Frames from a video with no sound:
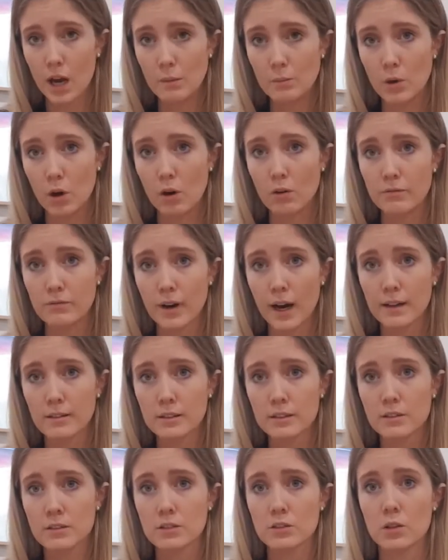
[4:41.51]
of
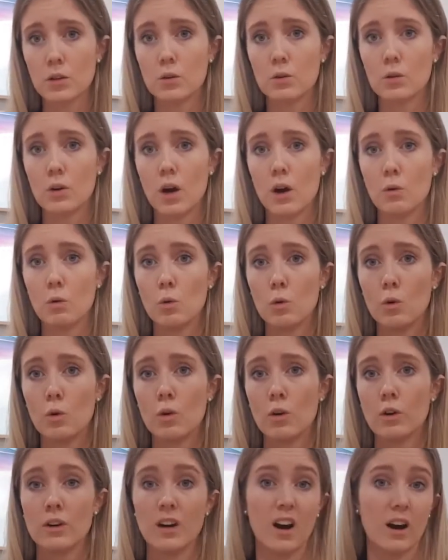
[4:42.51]
violence
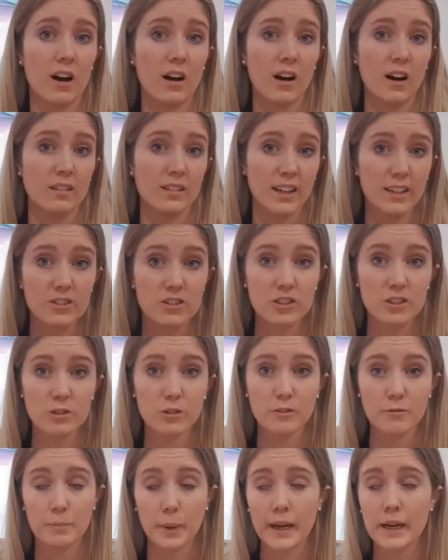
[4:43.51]
or are alleged to
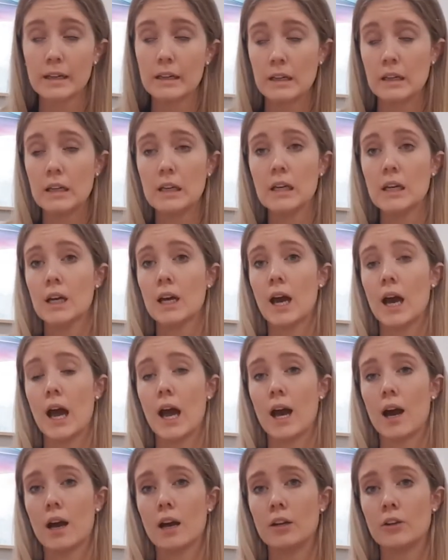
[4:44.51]
have been,
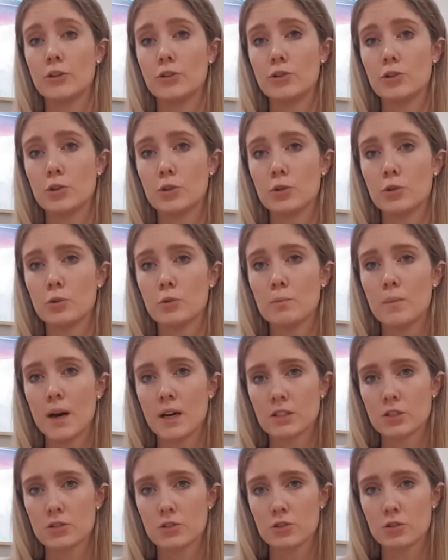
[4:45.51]
you
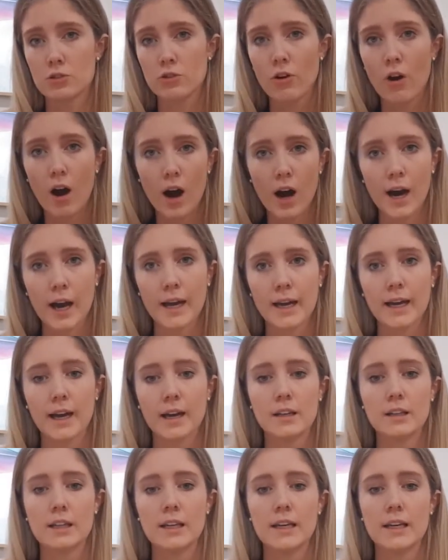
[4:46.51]
must try
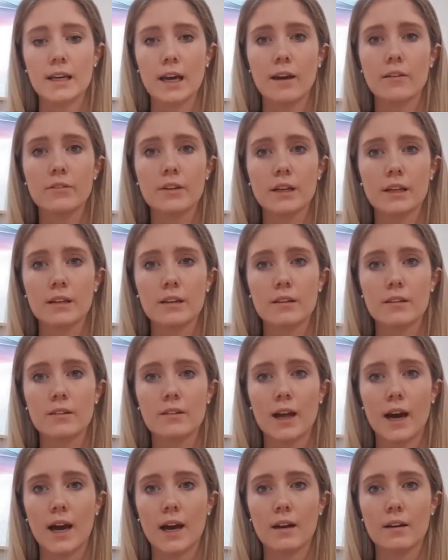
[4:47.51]
and lead evidence
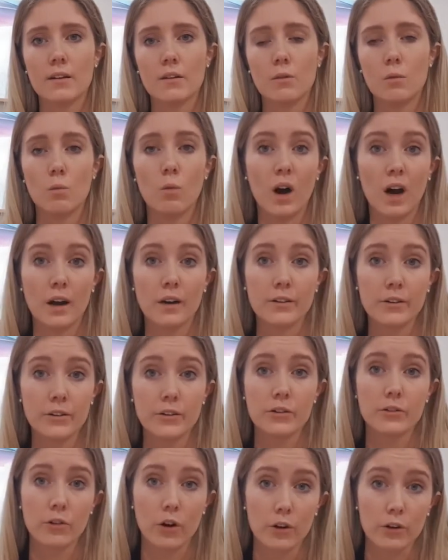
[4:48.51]
that, one,
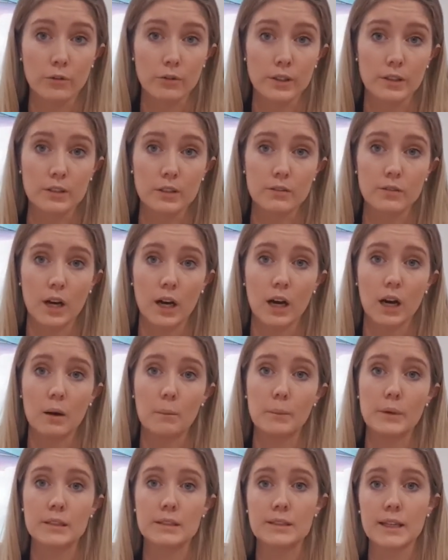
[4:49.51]
you're not a risk of
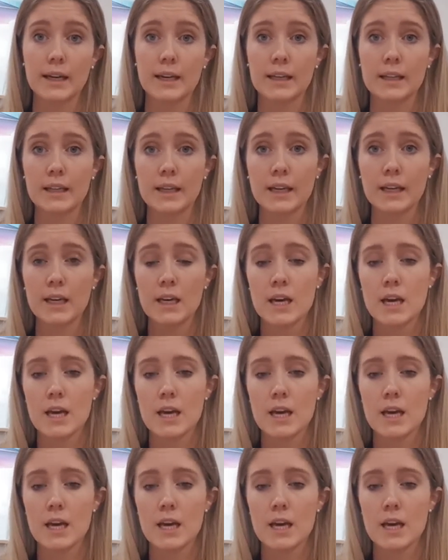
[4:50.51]
harm, but secondly,